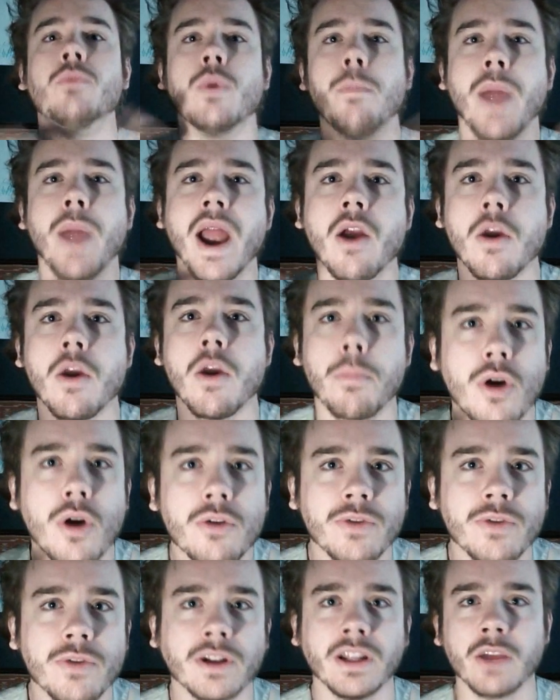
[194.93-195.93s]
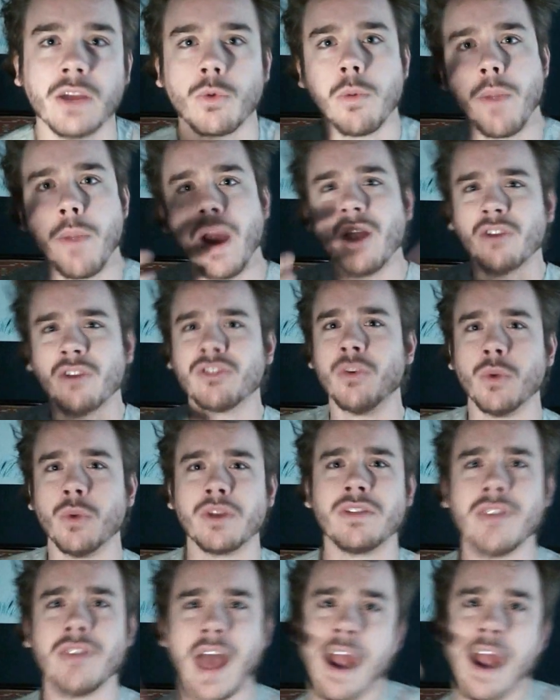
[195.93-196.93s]
repair it perfectly. It repairs it
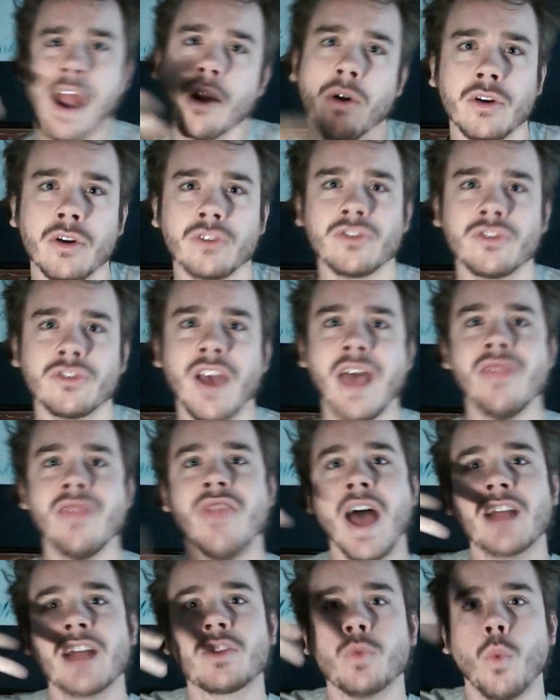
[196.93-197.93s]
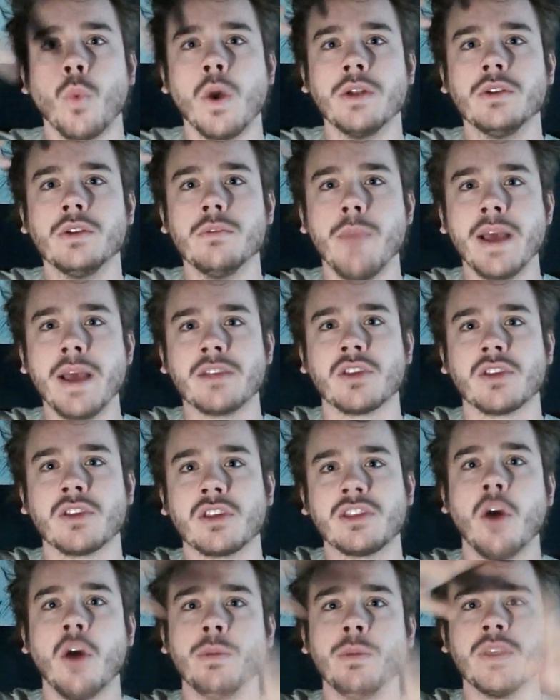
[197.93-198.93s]
with errors, and that's what makes a
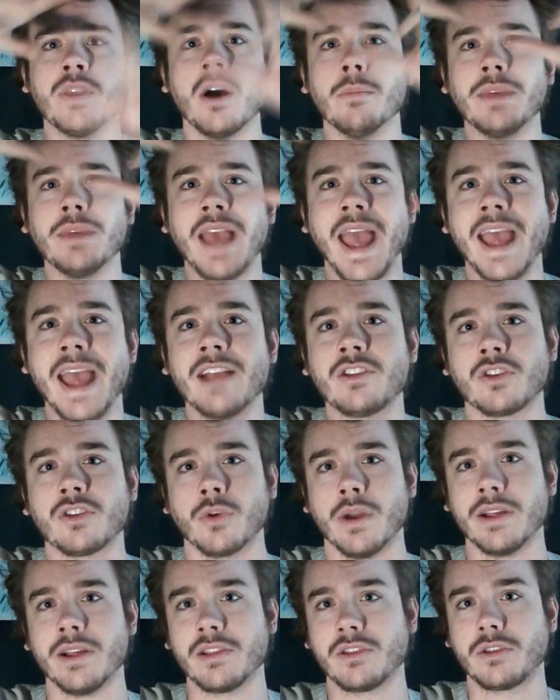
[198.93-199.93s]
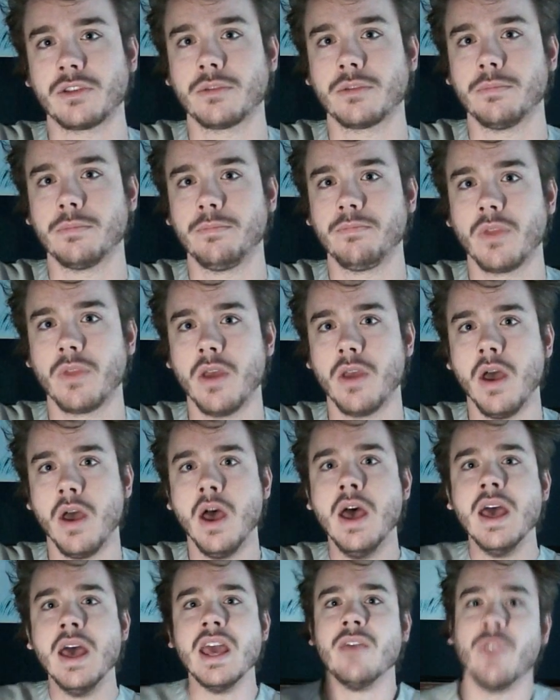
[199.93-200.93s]
cell become cancerous.
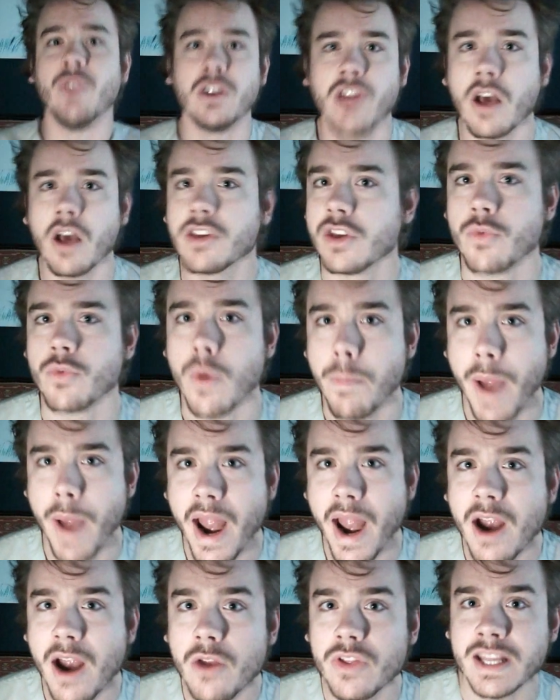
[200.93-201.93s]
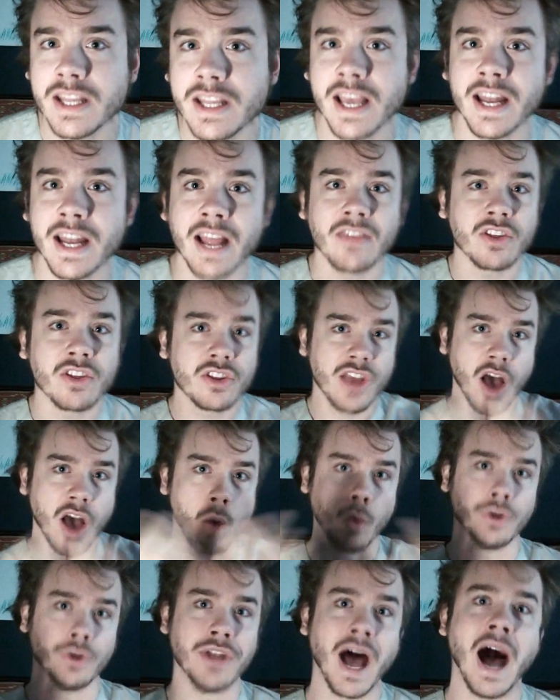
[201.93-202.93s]
If it doesn't repair the DNA, the cell
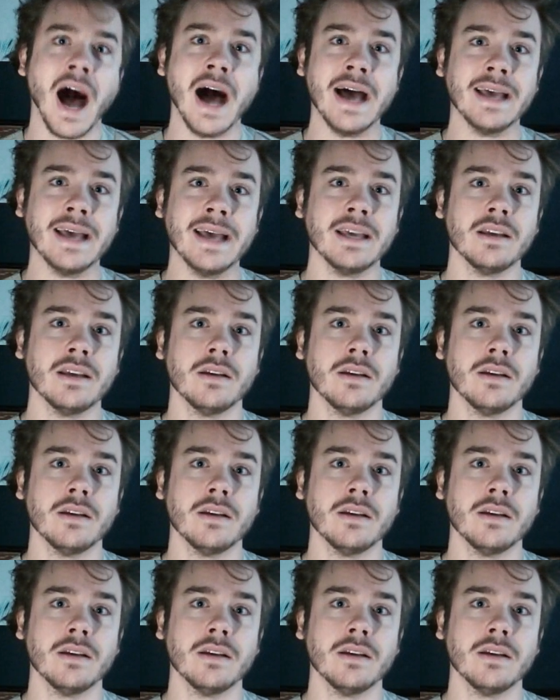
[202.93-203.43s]
will die.